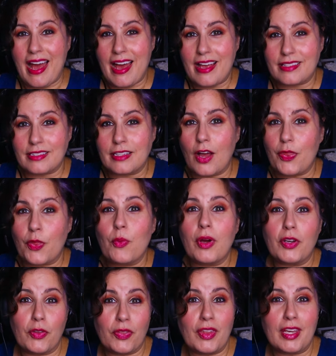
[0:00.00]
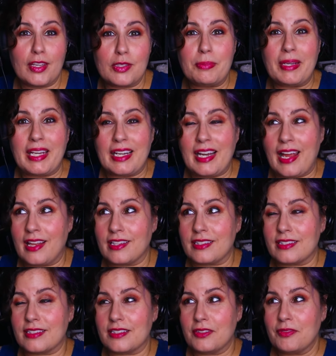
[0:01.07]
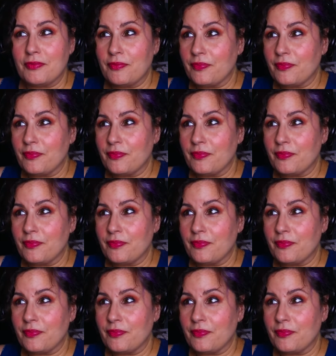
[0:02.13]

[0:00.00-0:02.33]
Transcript: asked, not the one you think is being asked.